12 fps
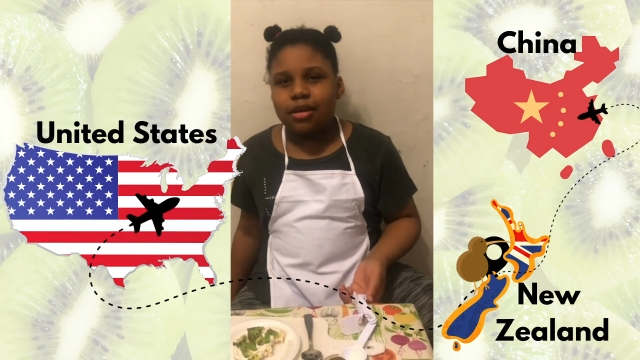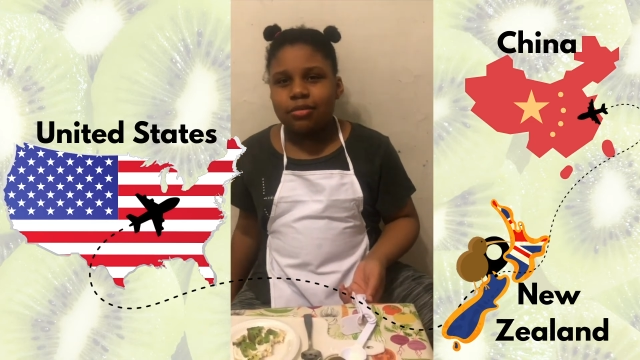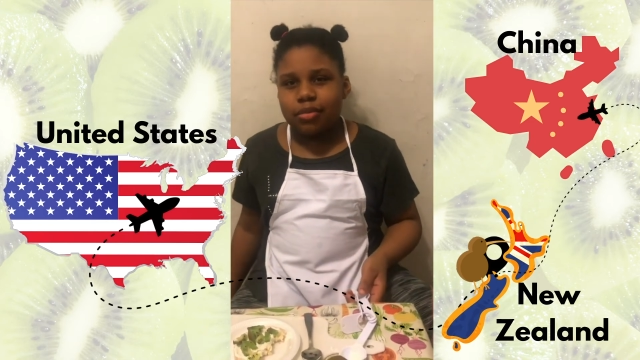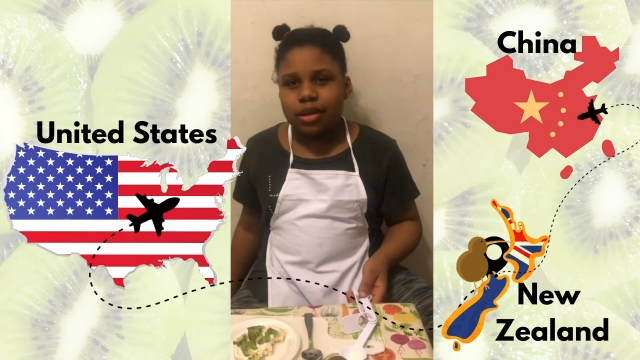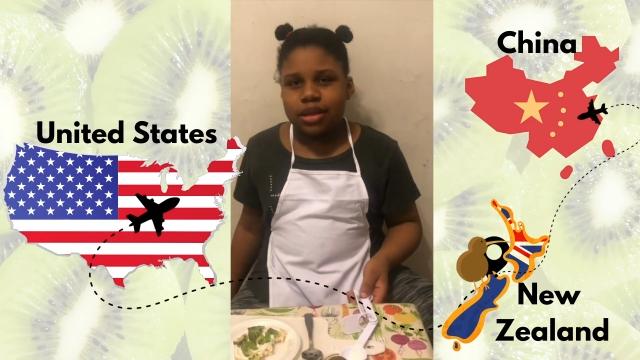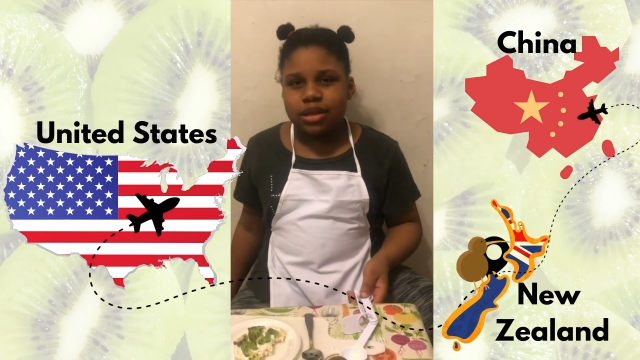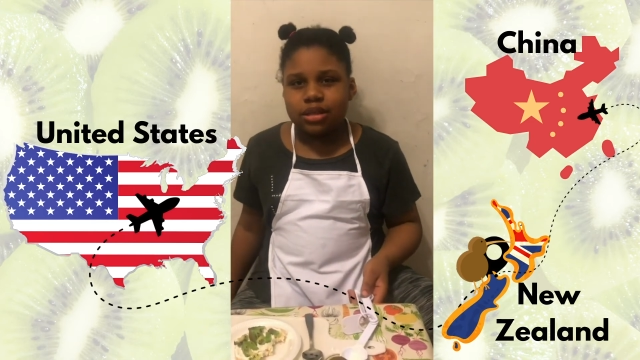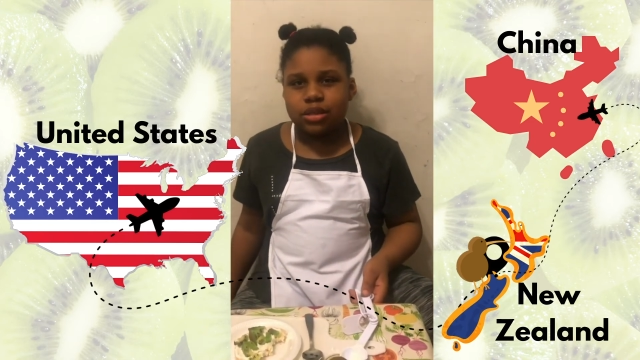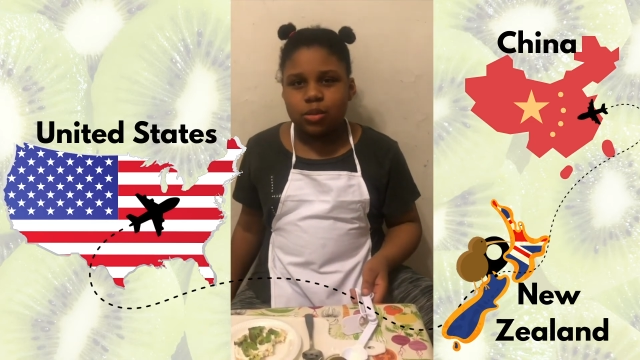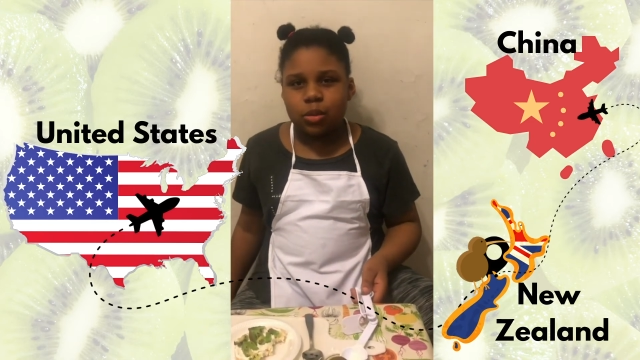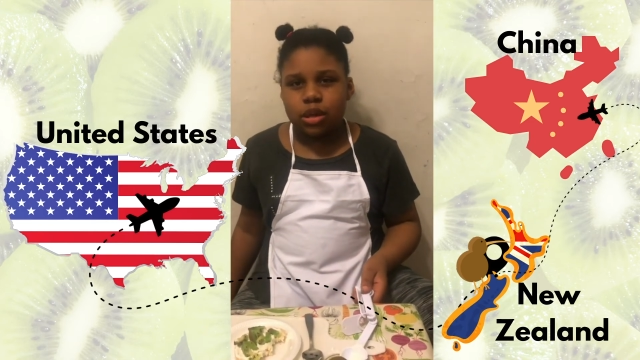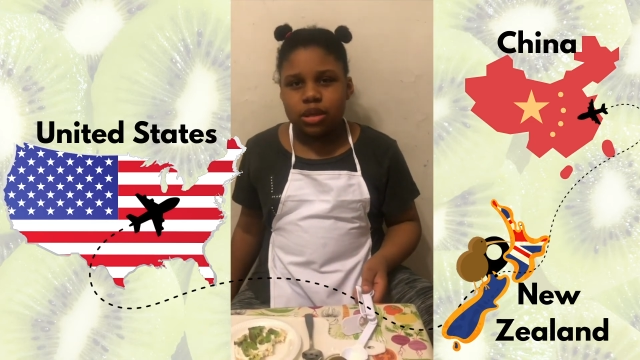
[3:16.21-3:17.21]
and made
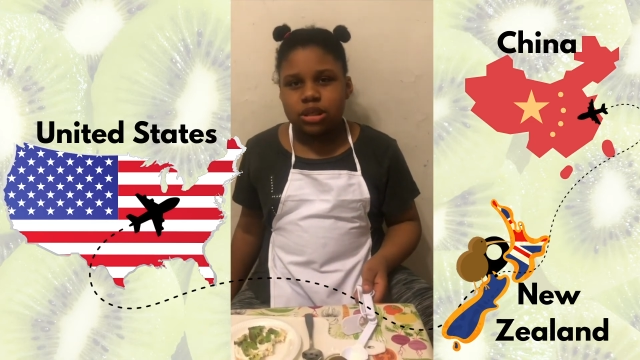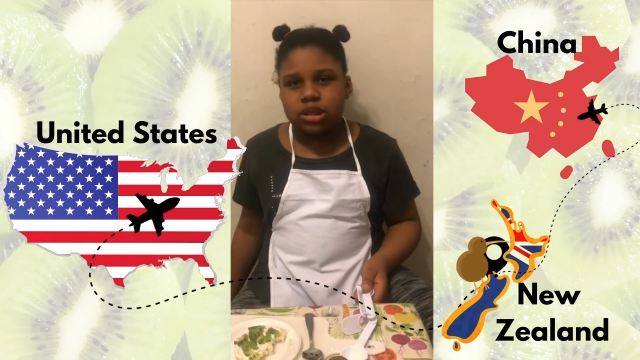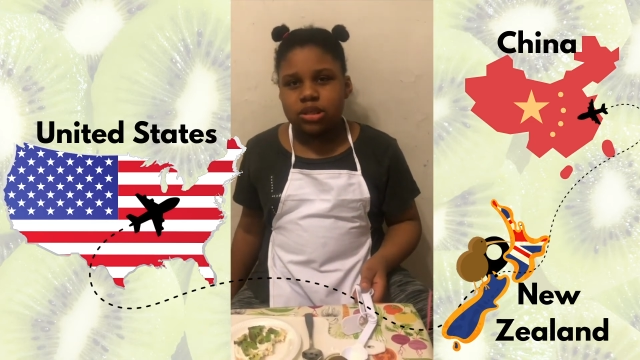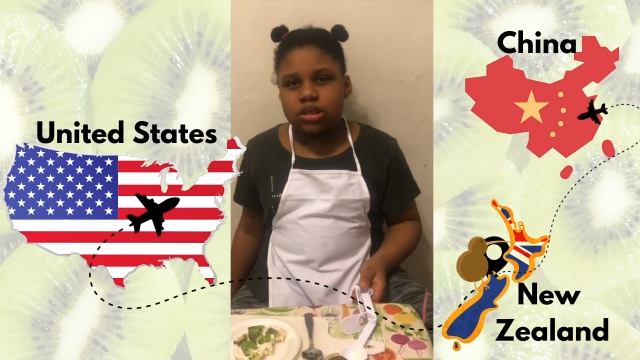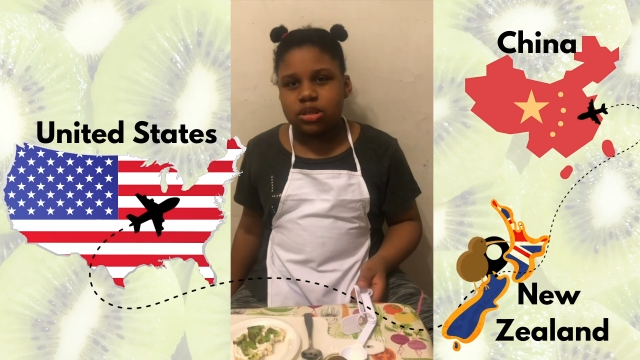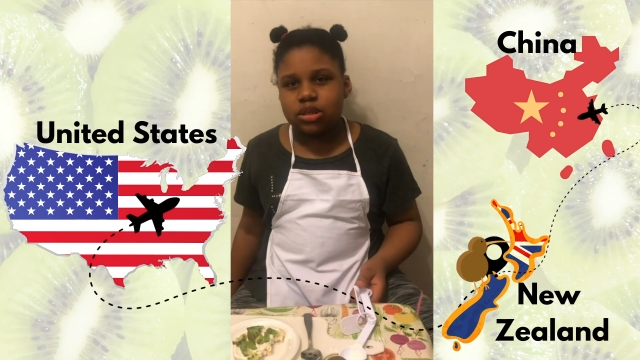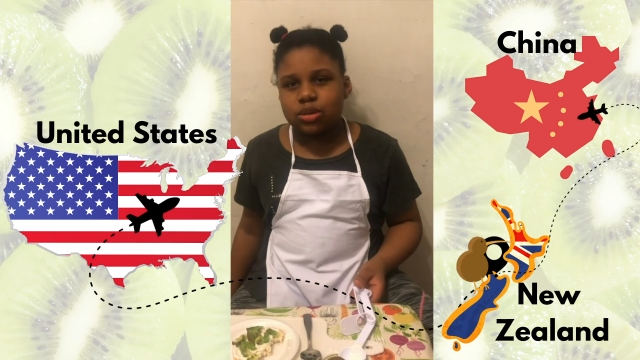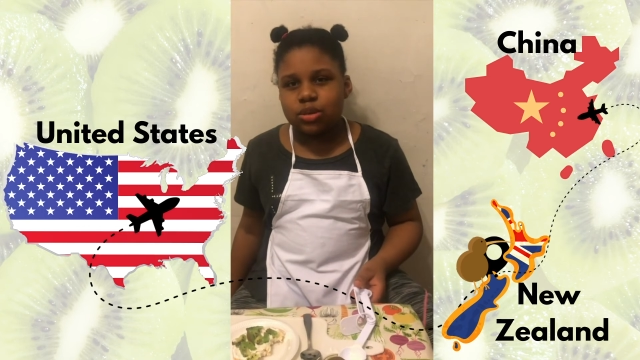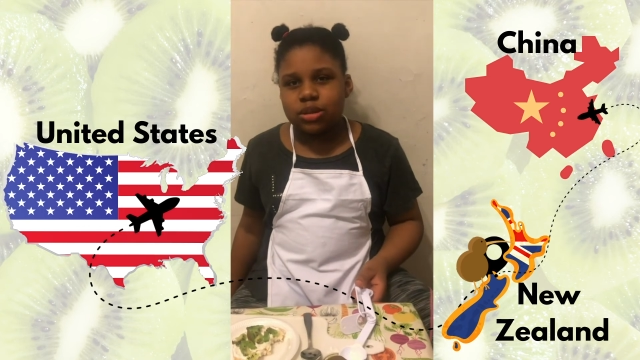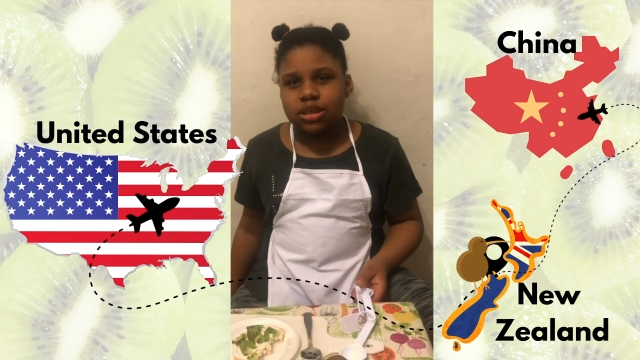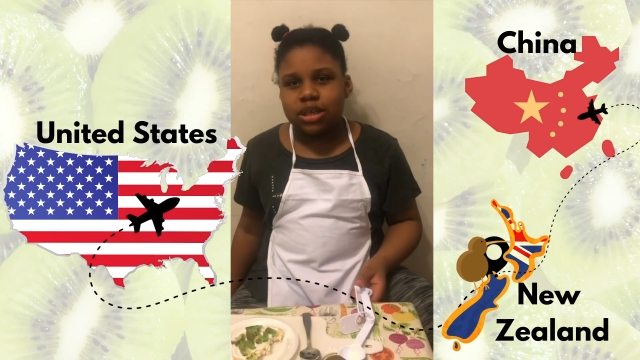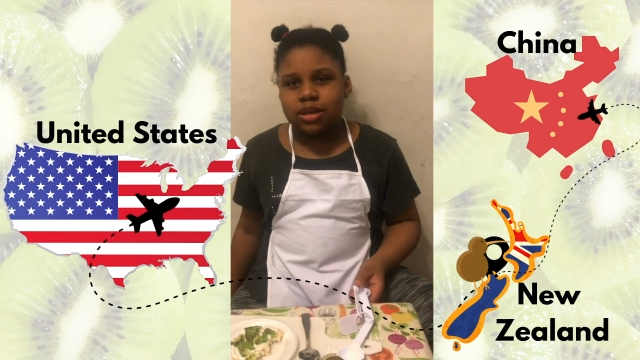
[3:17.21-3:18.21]
its way to
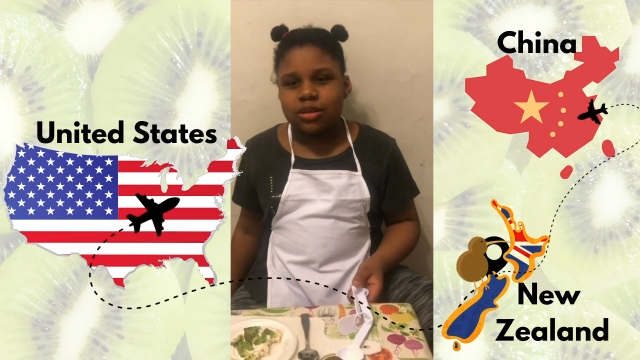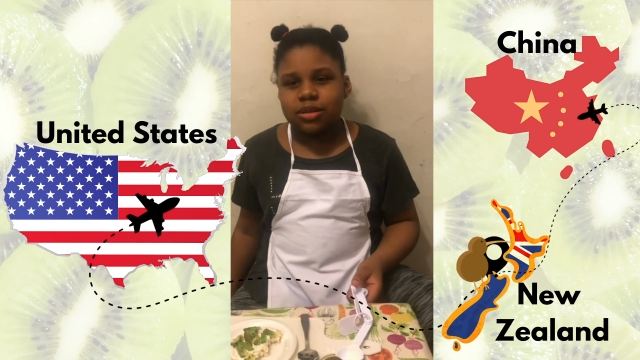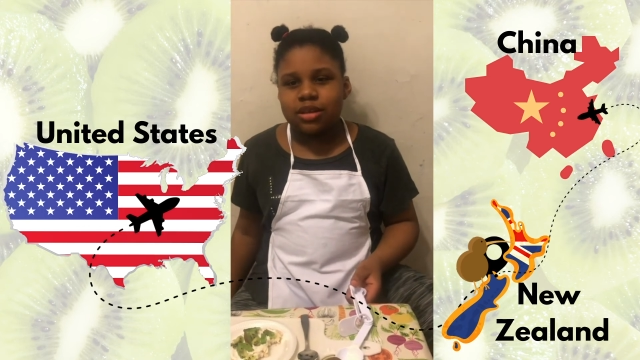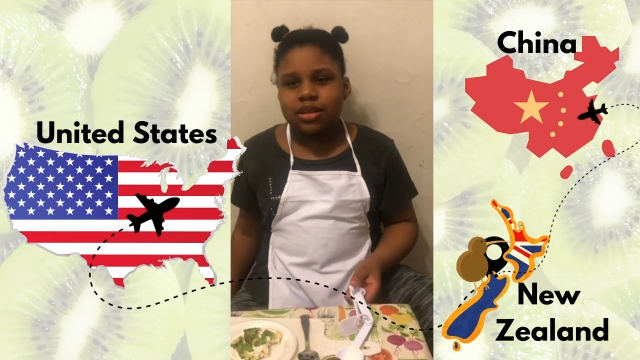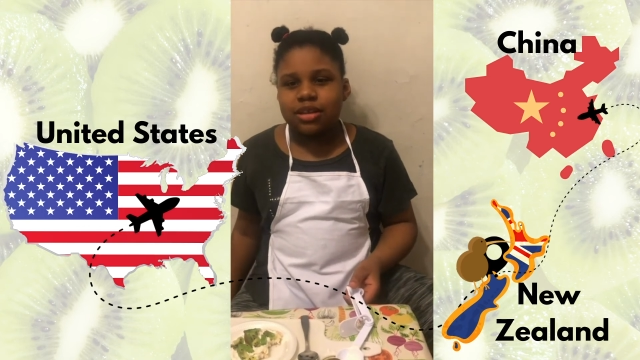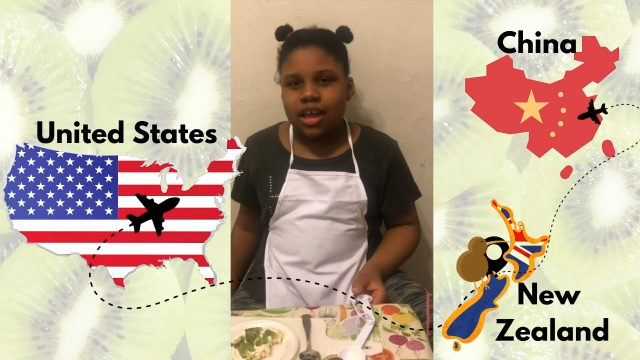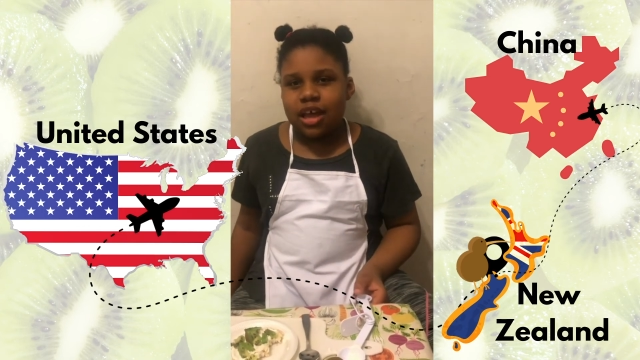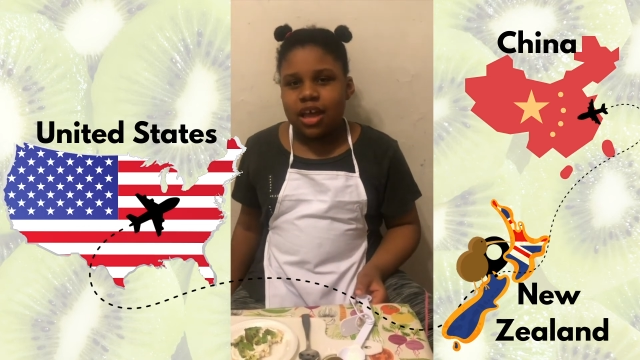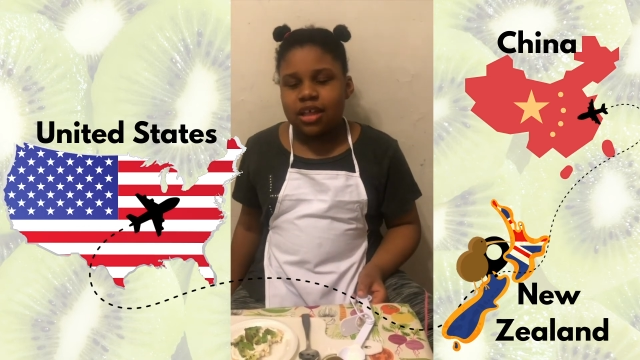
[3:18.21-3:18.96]
New Zealand,